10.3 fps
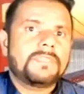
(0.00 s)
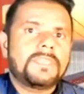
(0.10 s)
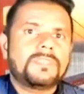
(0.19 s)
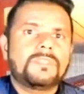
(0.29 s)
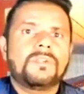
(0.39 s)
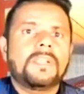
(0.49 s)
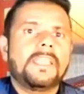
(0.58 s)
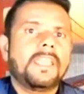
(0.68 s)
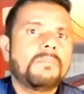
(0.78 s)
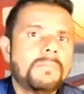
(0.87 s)
you're not
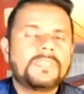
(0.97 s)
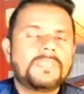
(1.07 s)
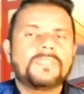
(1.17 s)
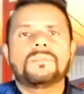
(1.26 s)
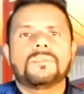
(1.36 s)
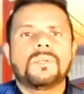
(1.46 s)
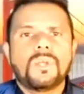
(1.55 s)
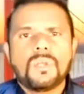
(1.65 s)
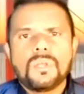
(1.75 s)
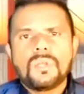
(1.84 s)
able to
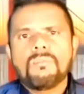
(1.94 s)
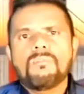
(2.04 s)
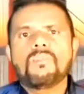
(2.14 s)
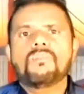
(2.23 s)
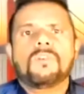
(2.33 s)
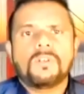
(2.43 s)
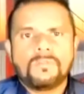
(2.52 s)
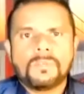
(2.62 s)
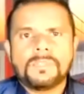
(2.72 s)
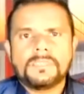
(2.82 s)
move
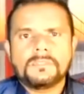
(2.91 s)
forward.